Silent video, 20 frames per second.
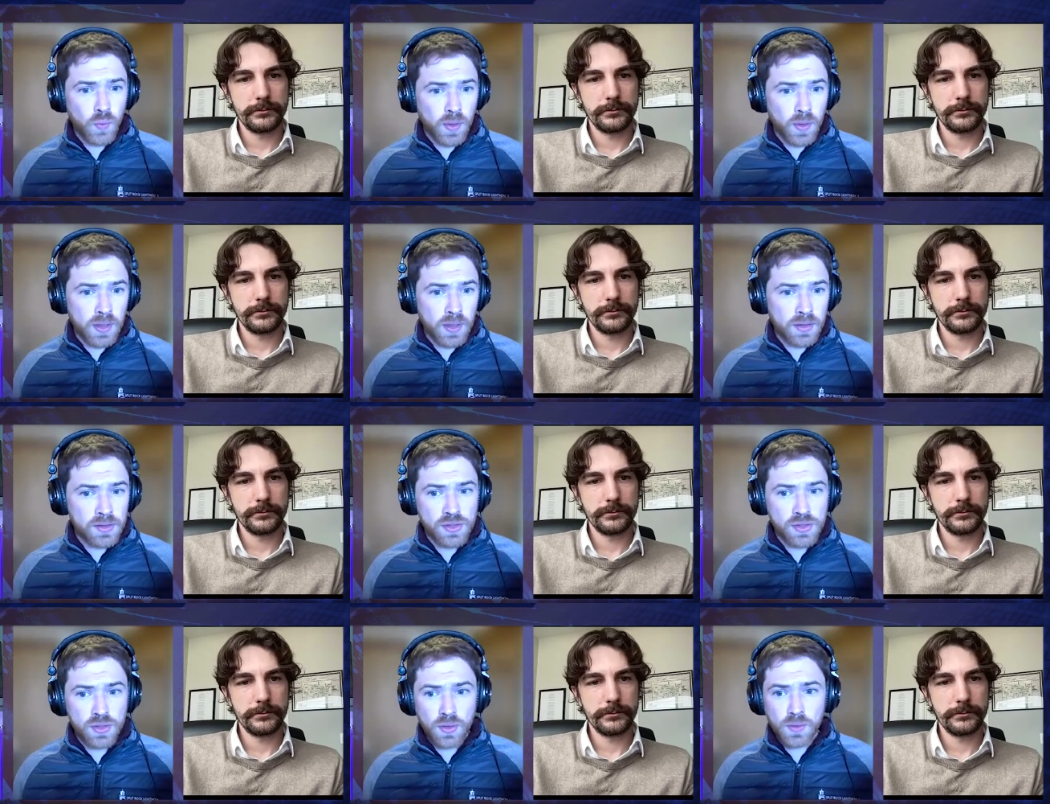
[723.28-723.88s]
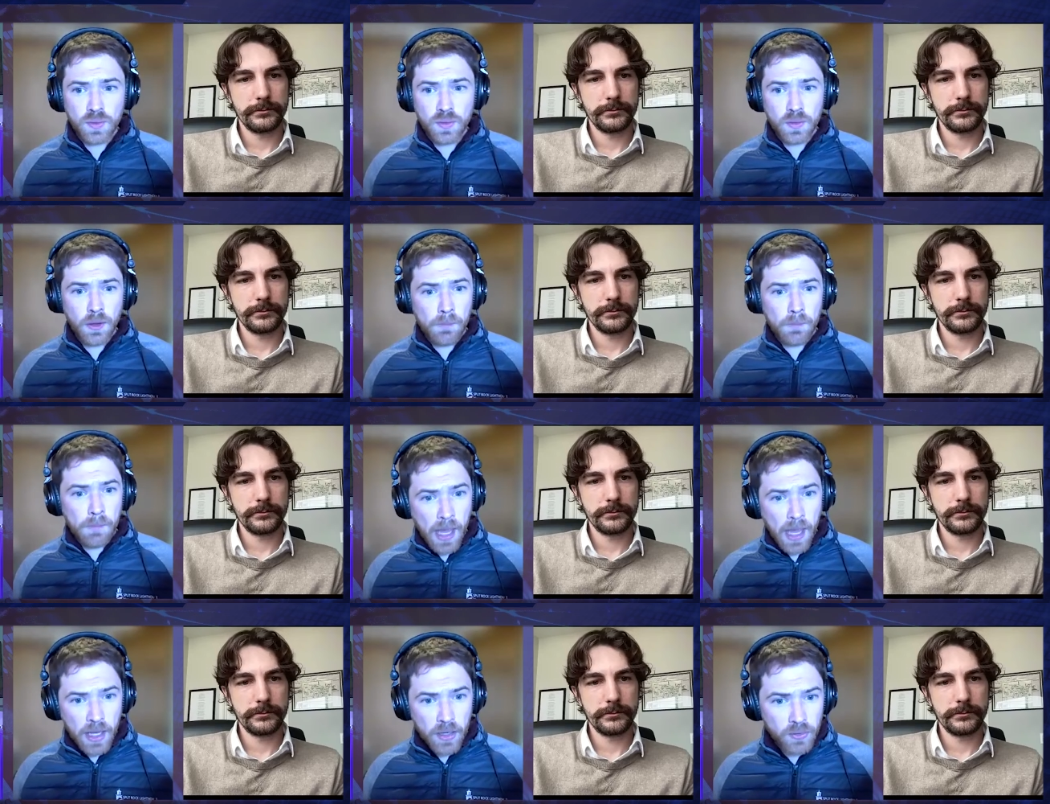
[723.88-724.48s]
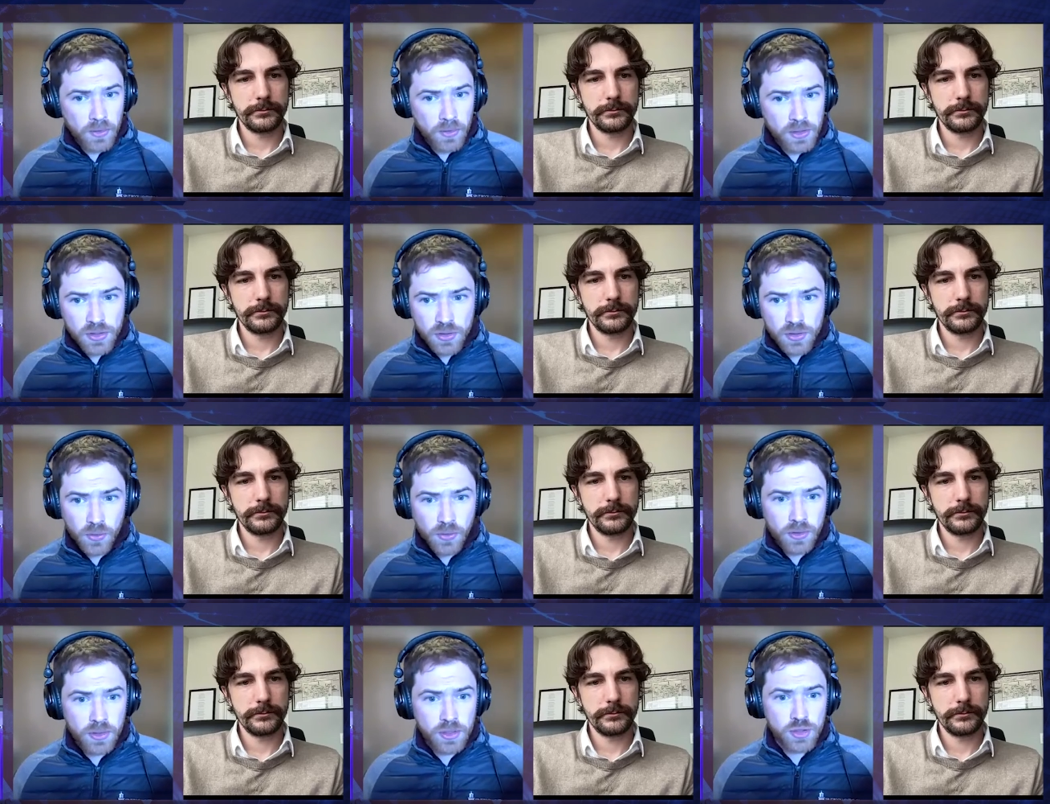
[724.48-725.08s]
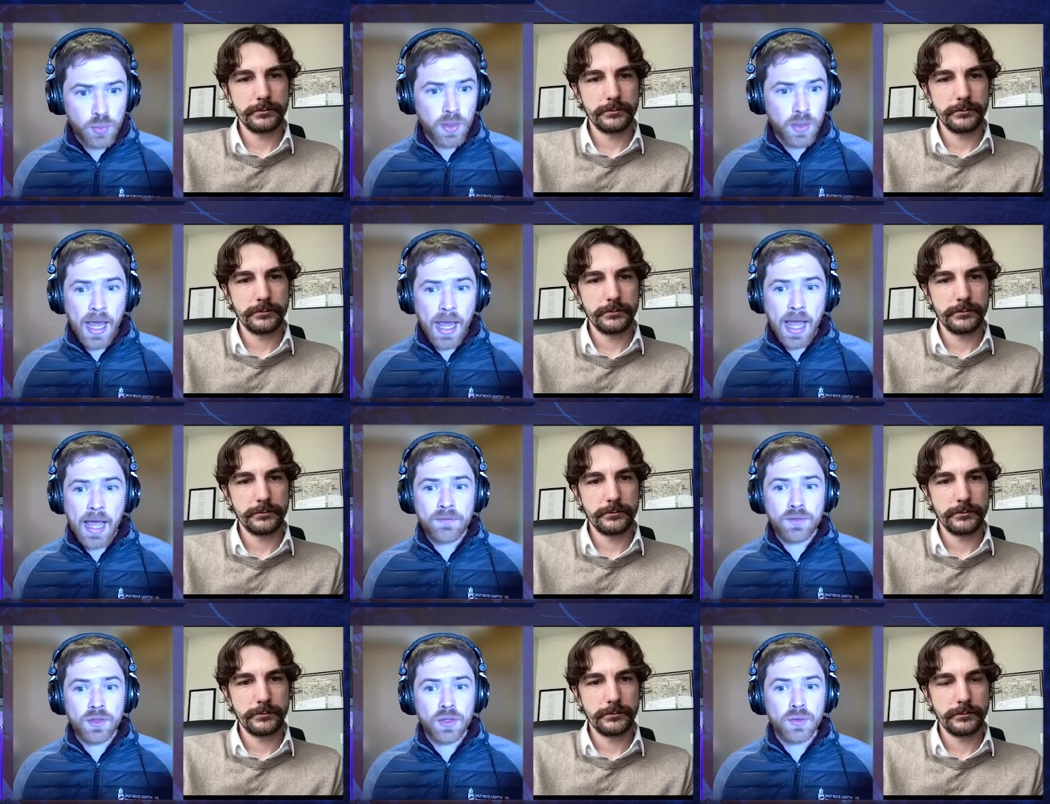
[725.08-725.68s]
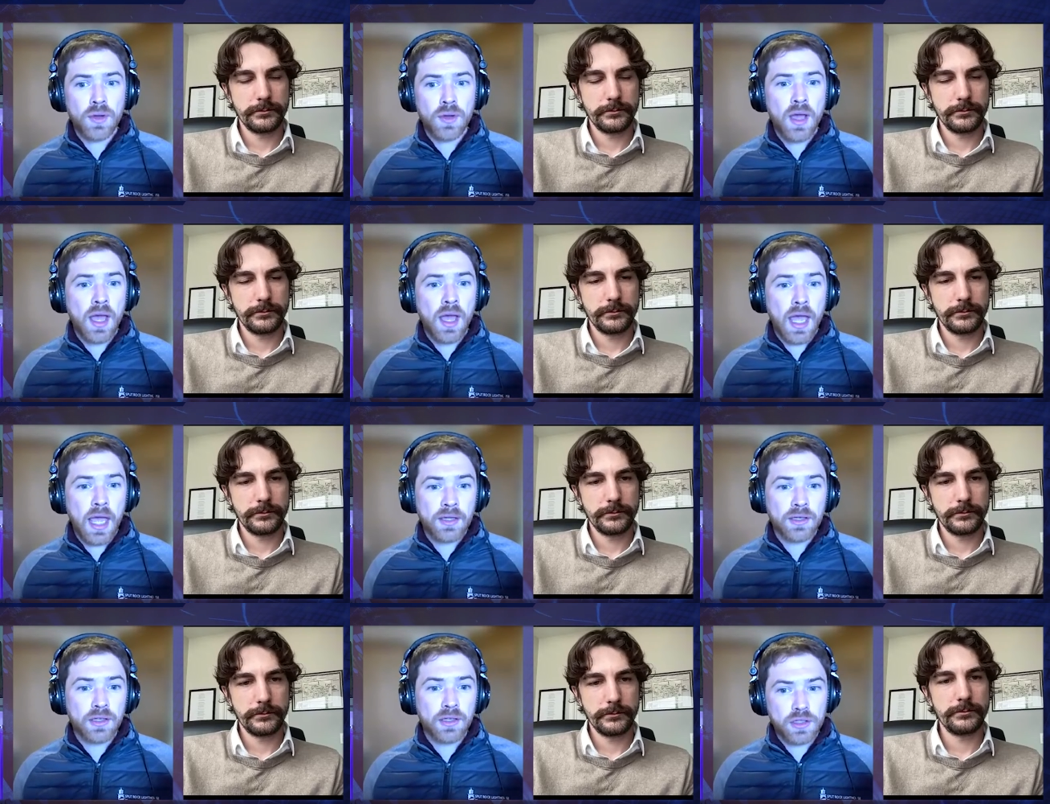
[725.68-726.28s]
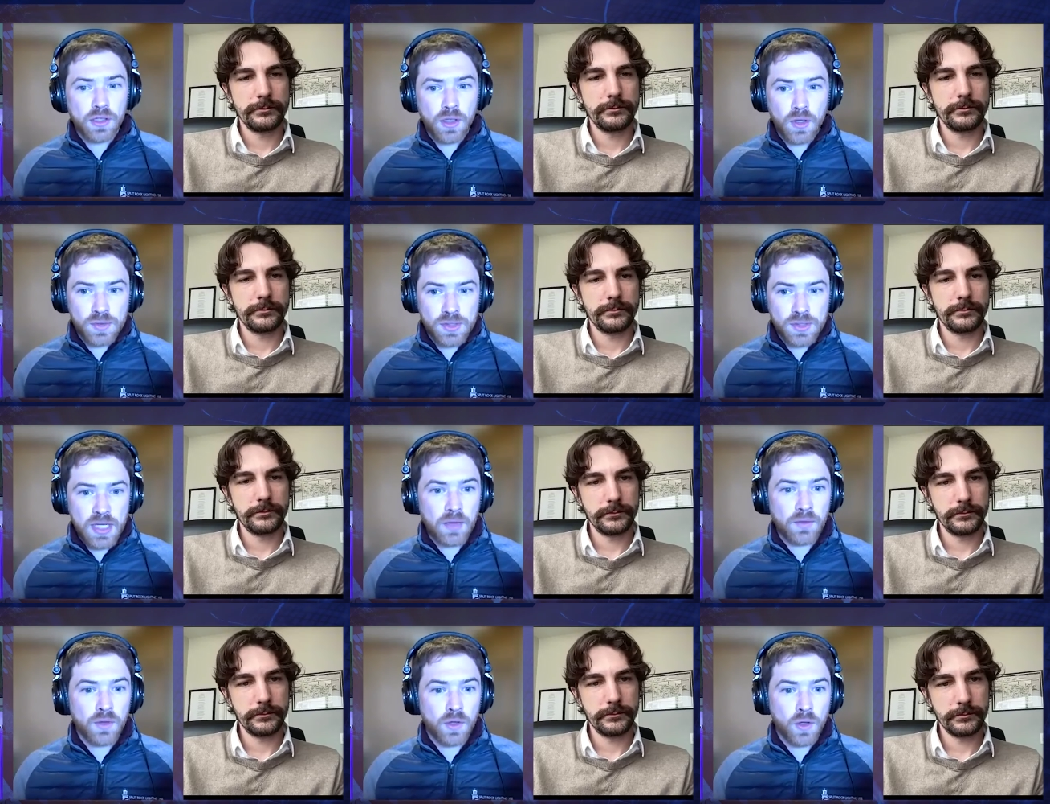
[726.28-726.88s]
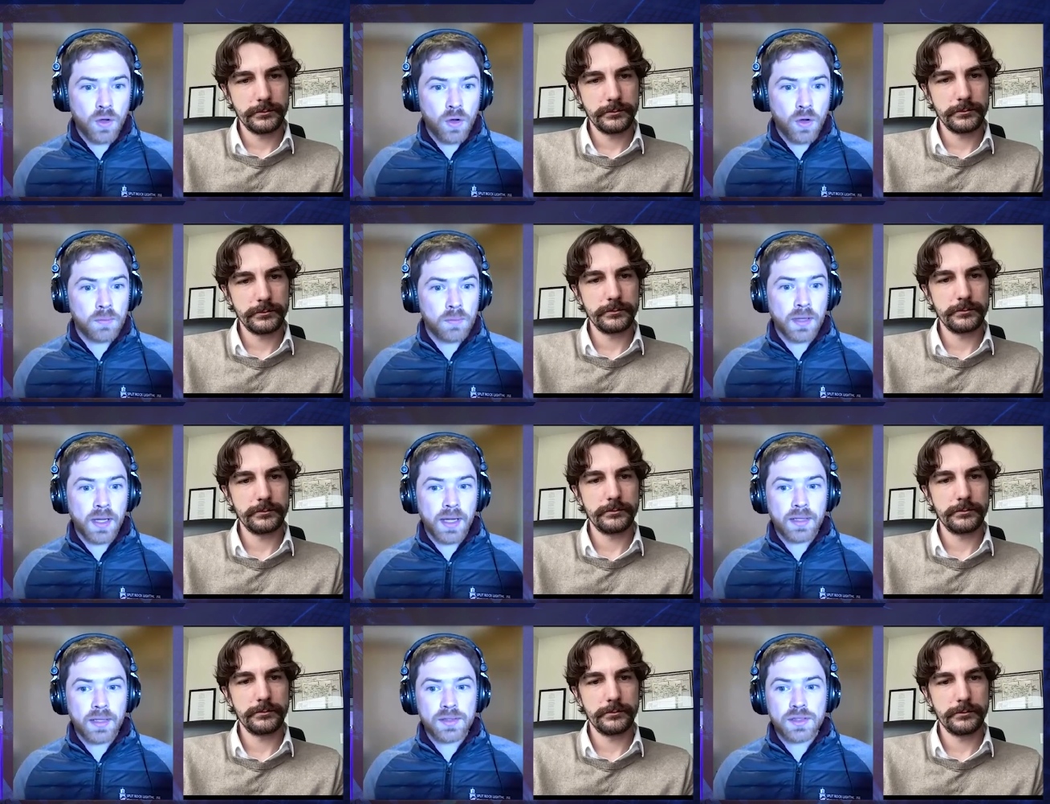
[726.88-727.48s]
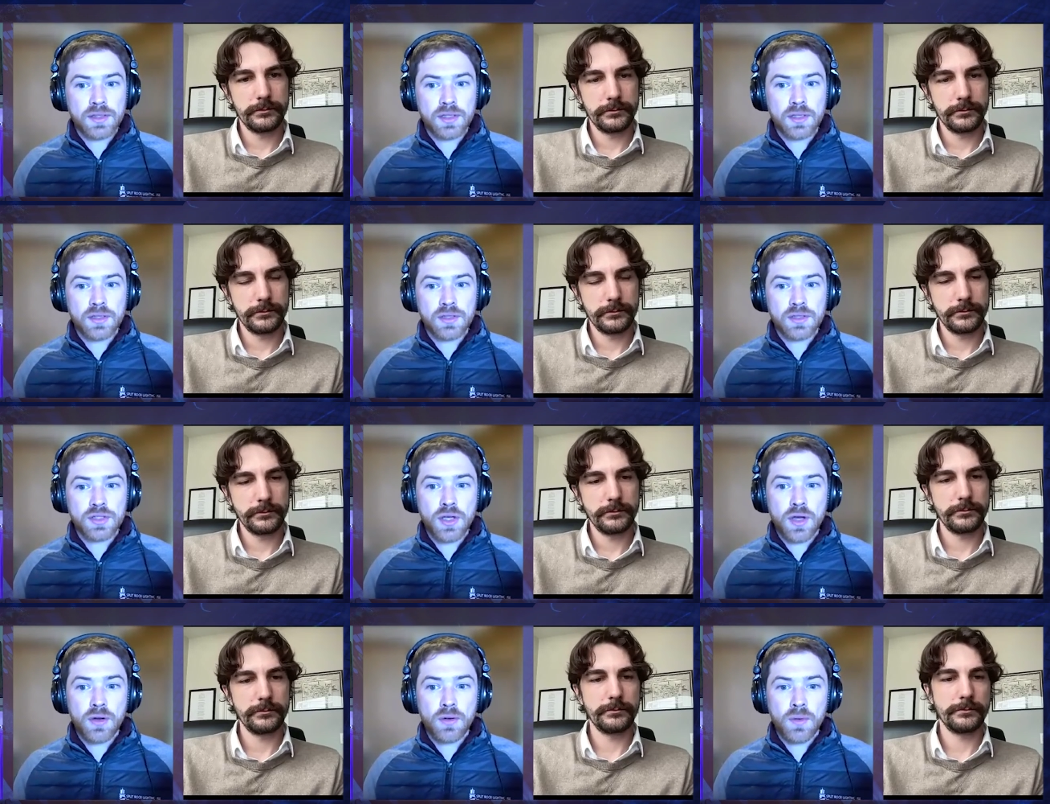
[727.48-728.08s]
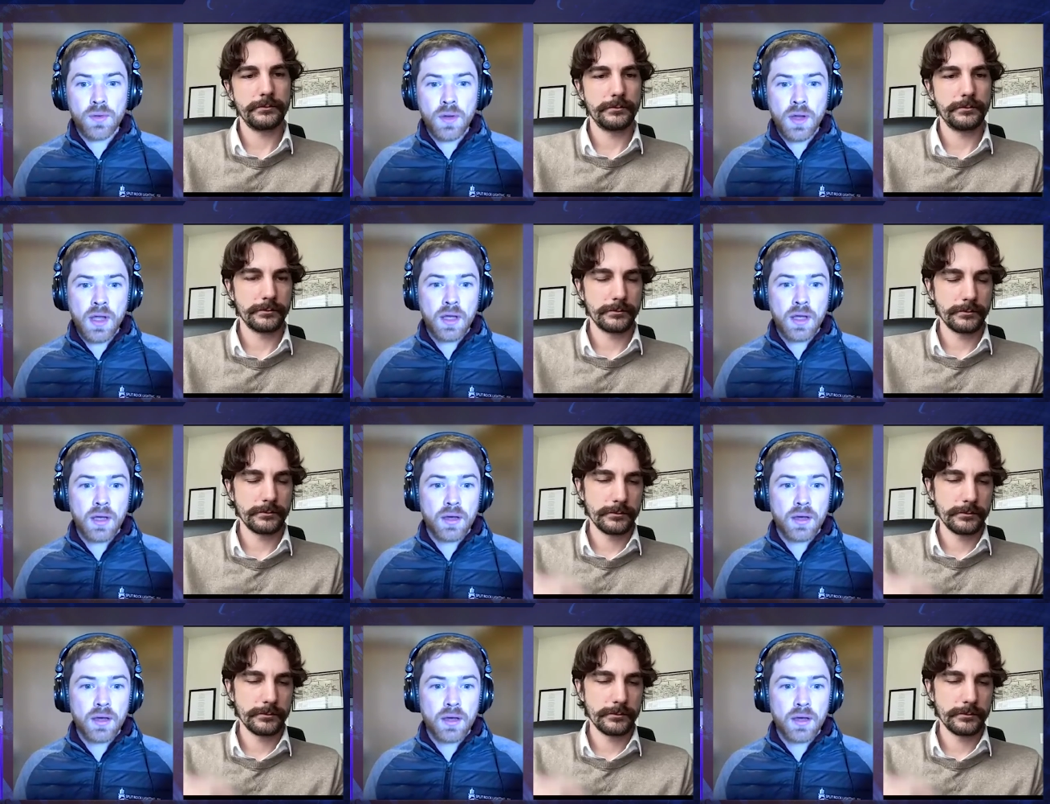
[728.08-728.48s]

Speaker 1: wind, solar, battery storage, what have you, and to close down the coal plants. So